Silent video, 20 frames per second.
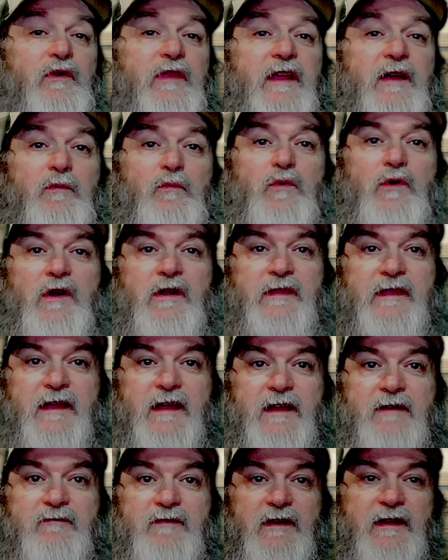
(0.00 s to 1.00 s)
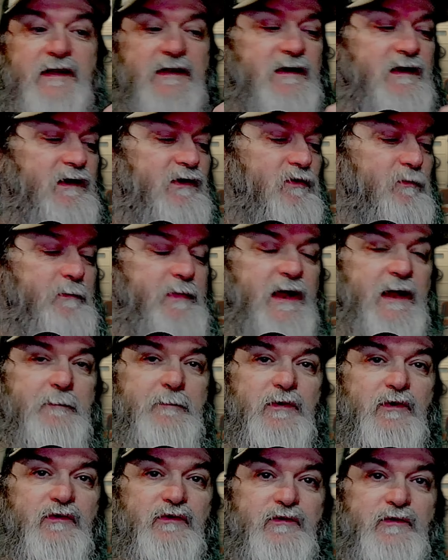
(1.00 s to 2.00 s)
work, they have like a little
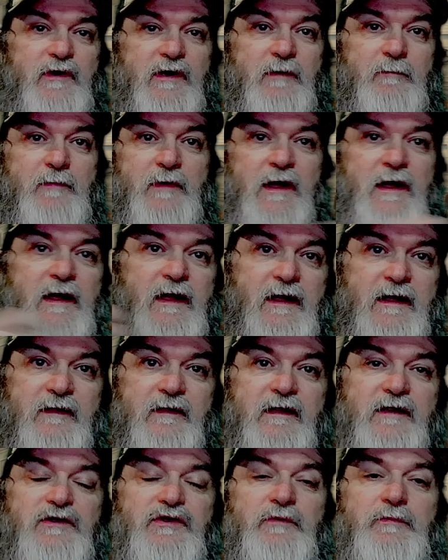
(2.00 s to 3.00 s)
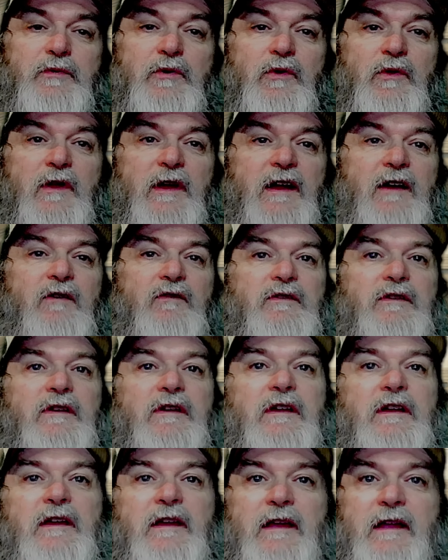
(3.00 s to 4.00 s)
paper strip that you pull out.
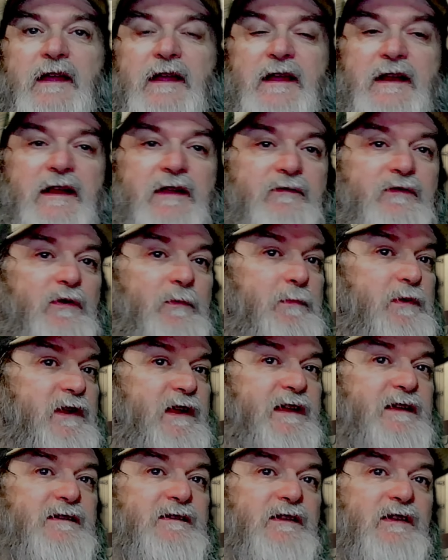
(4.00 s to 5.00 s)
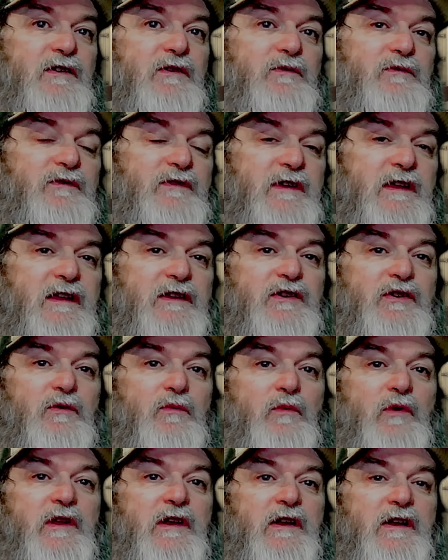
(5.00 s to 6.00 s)
And if you place those in your
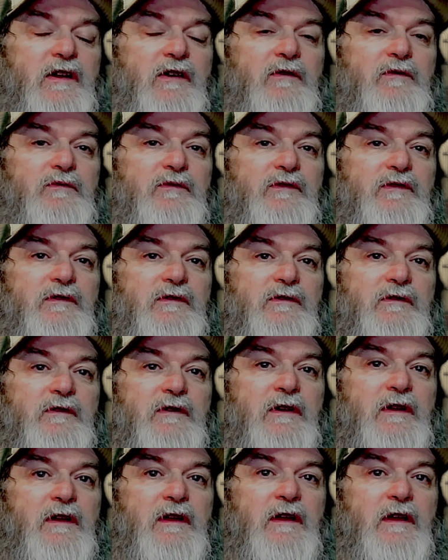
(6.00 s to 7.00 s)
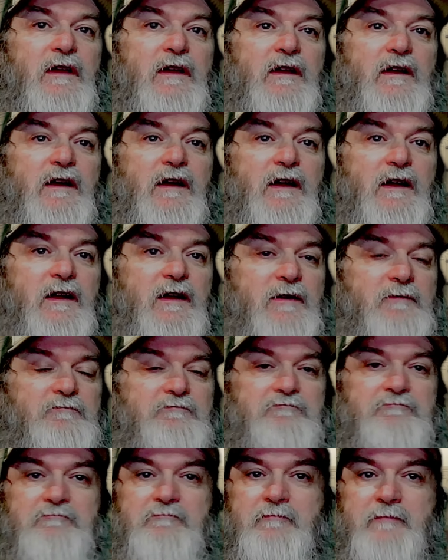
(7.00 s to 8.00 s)
windows,
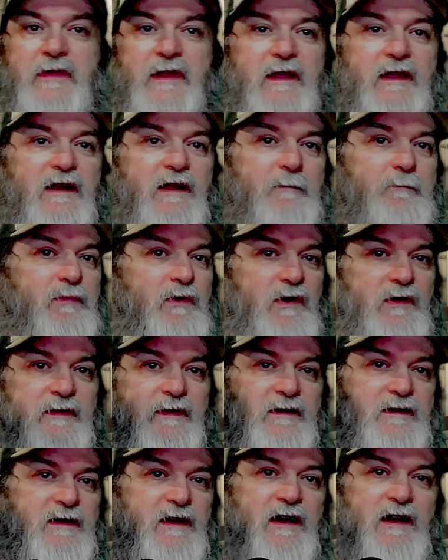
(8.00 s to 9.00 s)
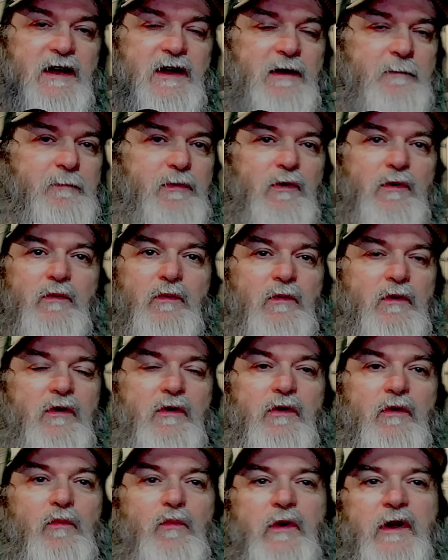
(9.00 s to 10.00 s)
be it up on the top
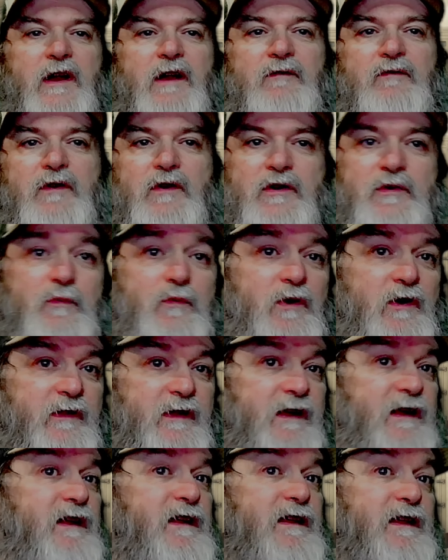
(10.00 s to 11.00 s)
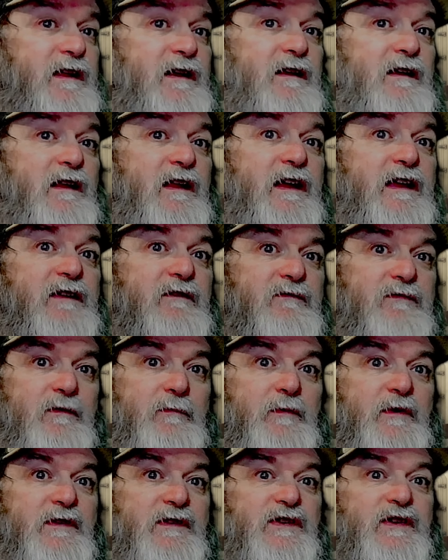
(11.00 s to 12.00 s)
or wherever to where they can get light
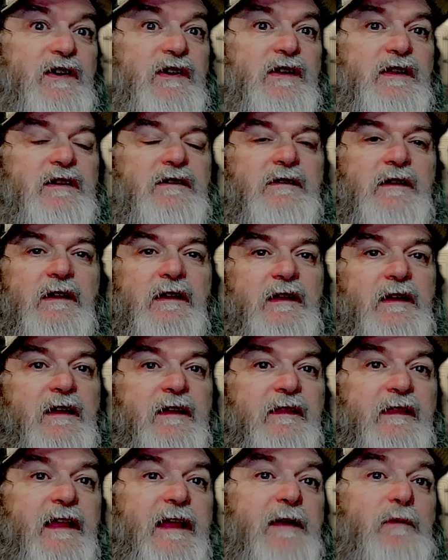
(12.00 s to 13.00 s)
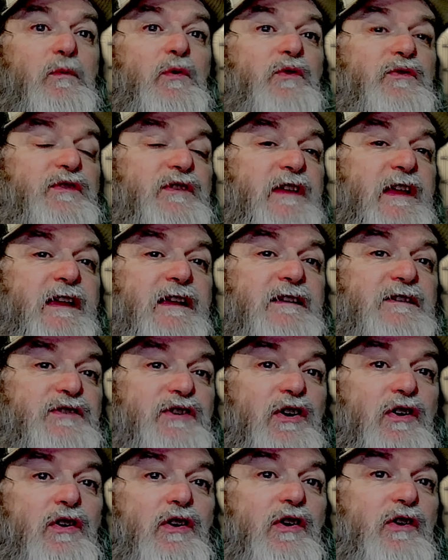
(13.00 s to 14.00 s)
from the sun, they will stay
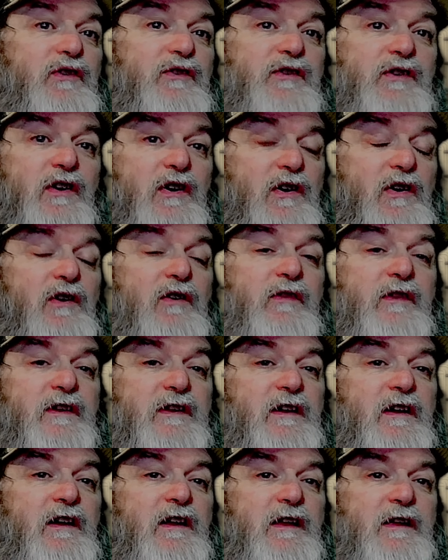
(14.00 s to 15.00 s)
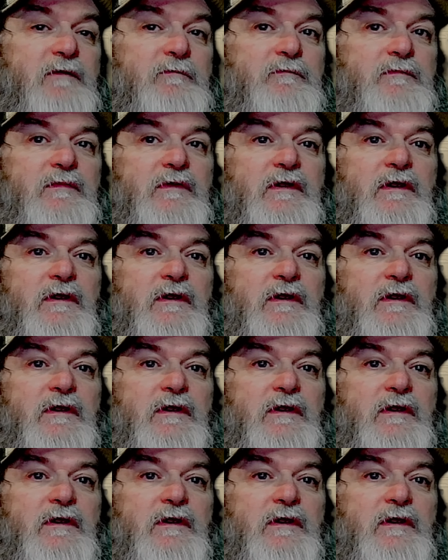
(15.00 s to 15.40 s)
charged all the time.